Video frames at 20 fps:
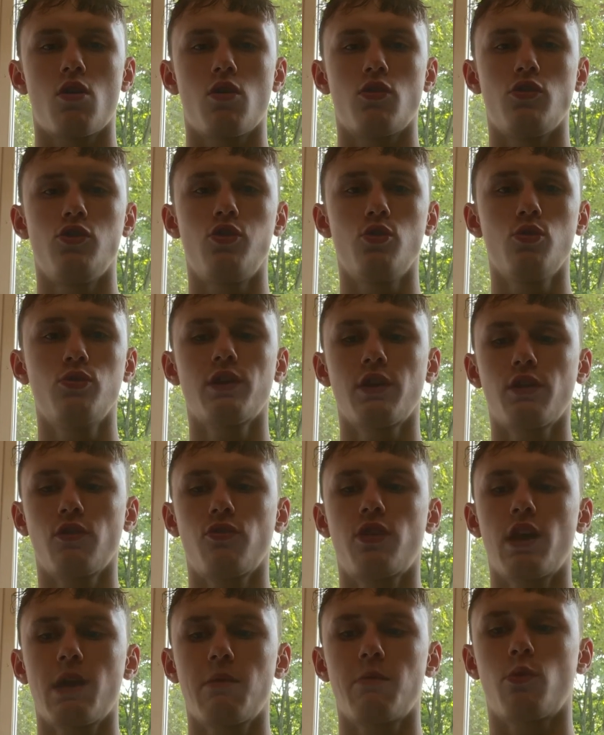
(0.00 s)
use
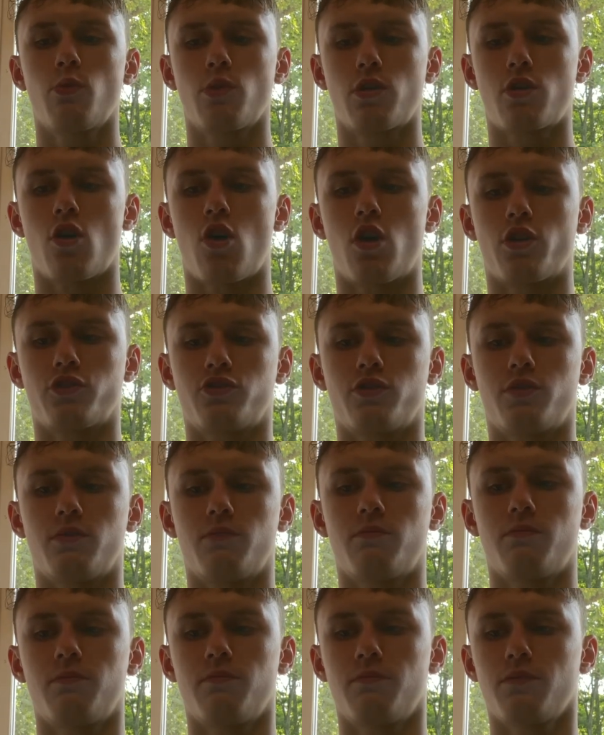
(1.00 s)
entertainment with
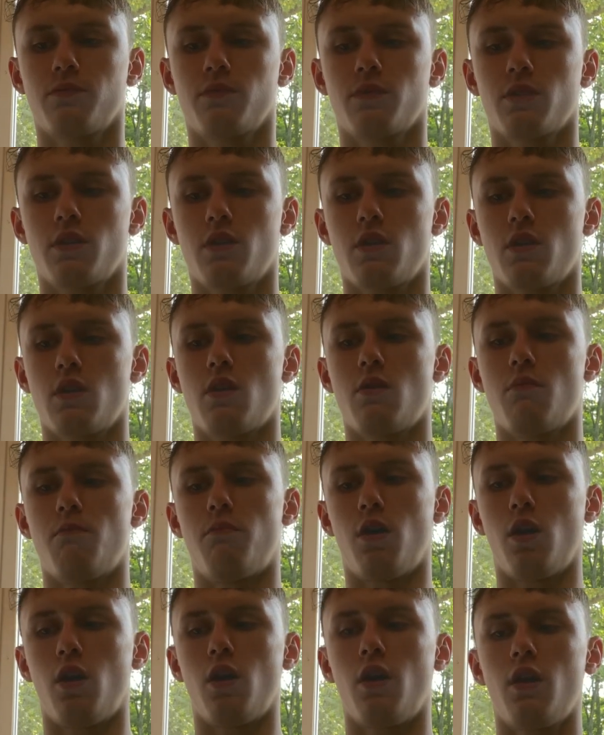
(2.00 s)
caution,
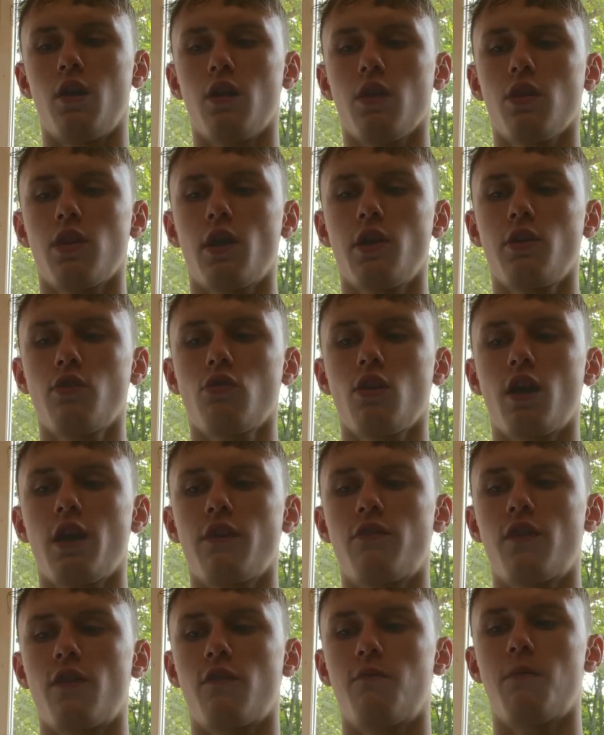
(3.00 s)
but let your
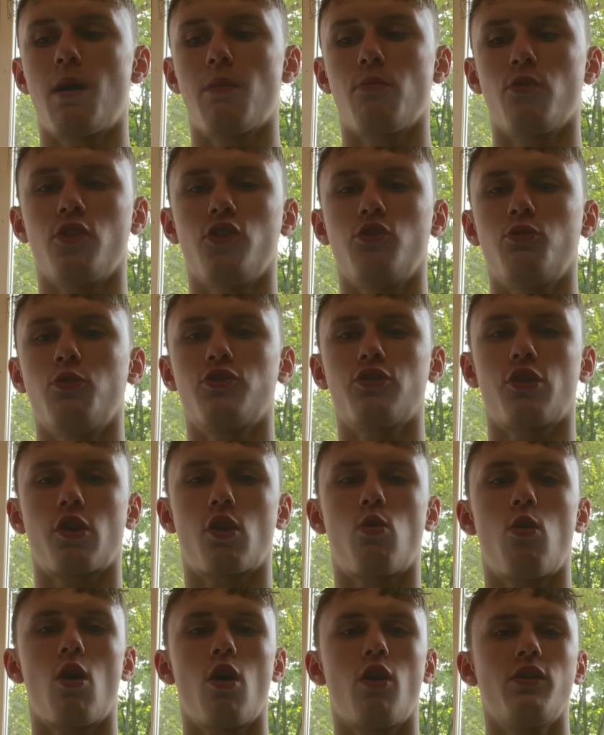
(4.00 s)
life have memories which are
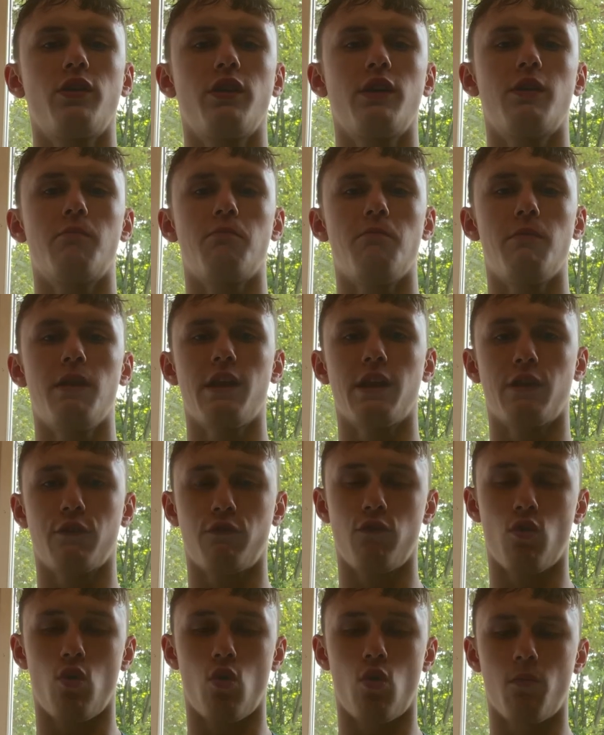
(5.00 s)
quality and
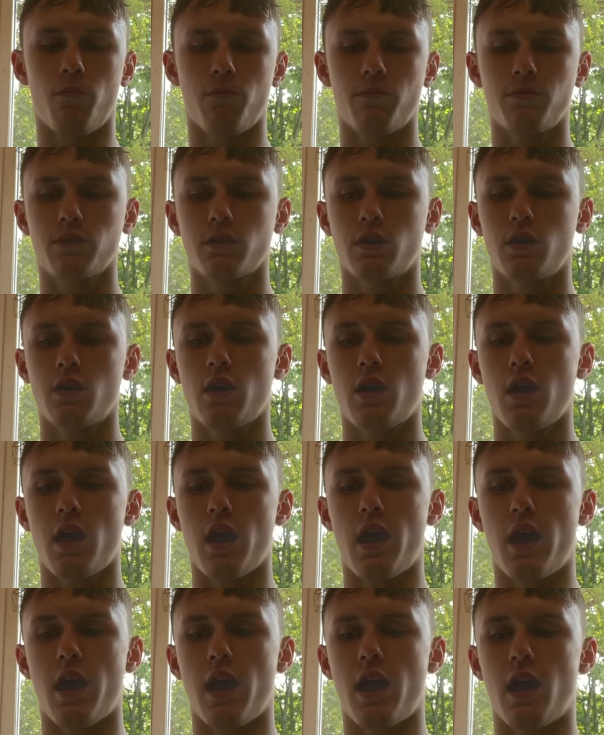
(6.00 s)
meaningful,
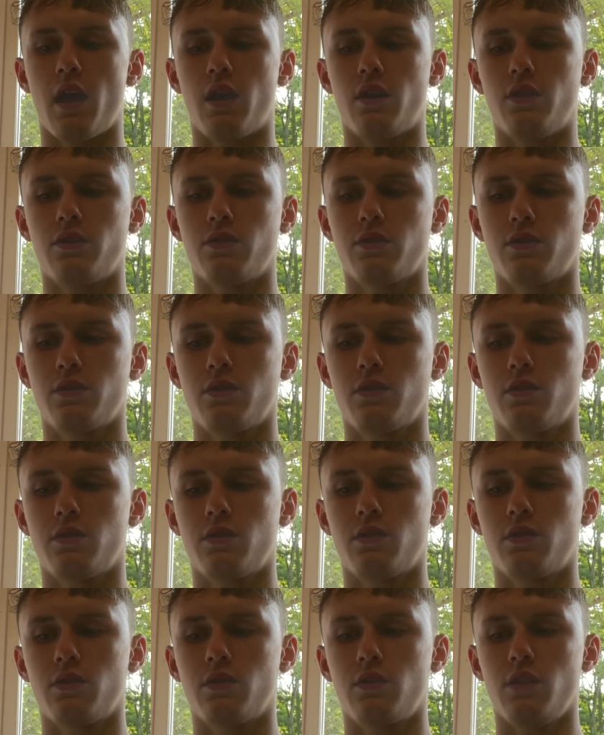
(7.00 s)
and
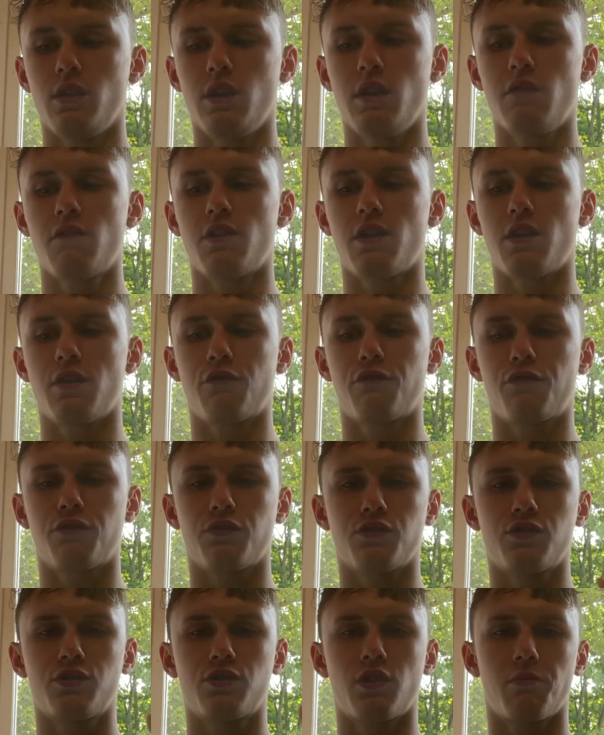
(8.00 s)
even if
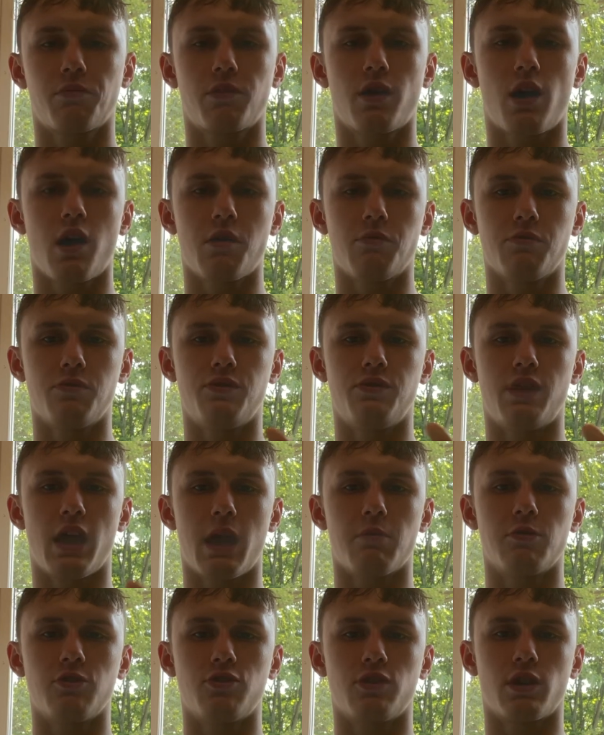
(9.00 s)
sometimes
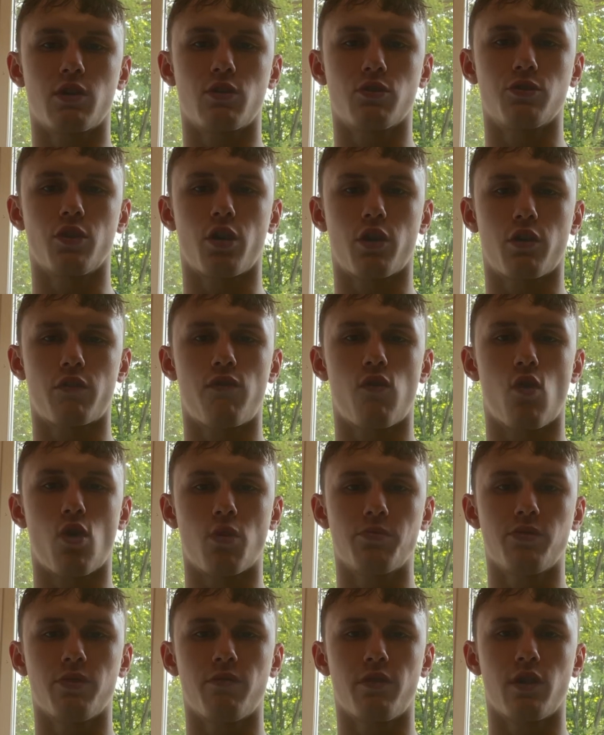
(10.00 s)
damaging or dark
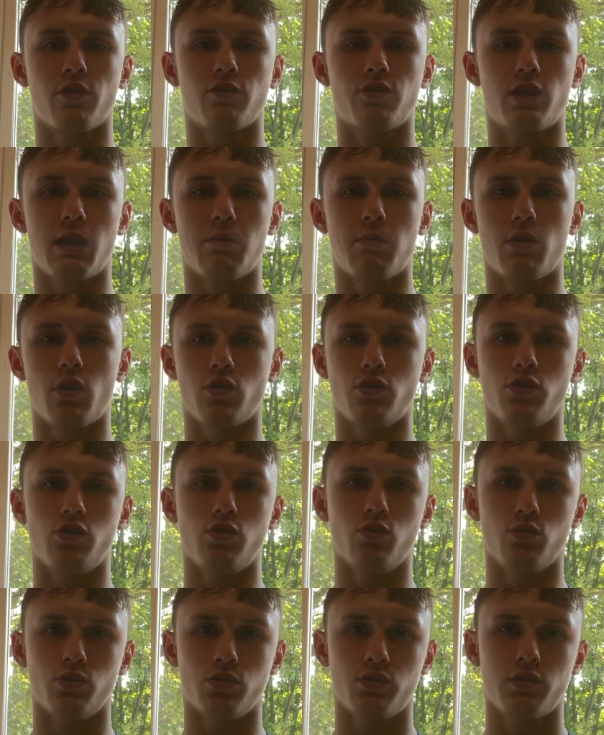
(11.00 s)
forms of entertainment are
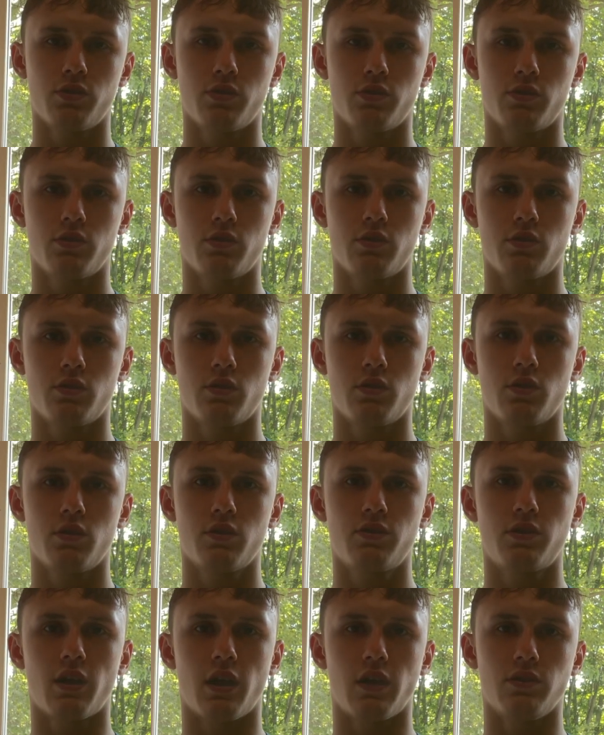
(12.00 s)
used,
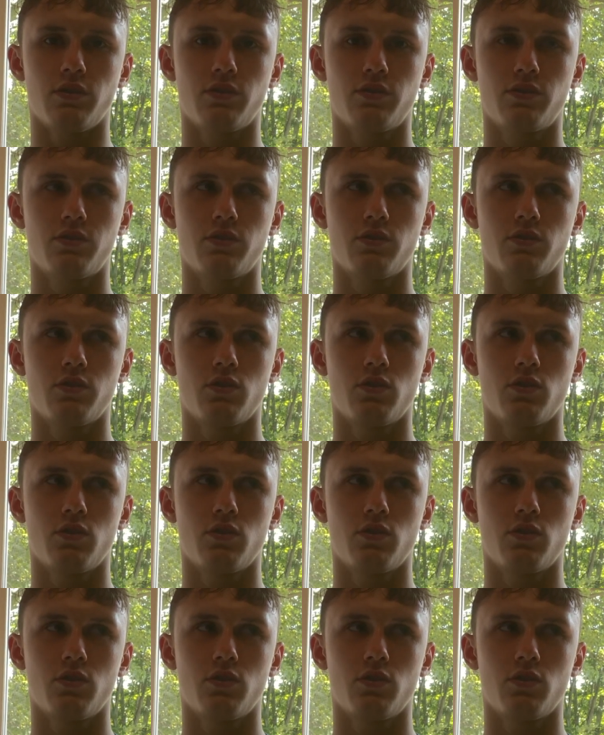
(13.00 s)
since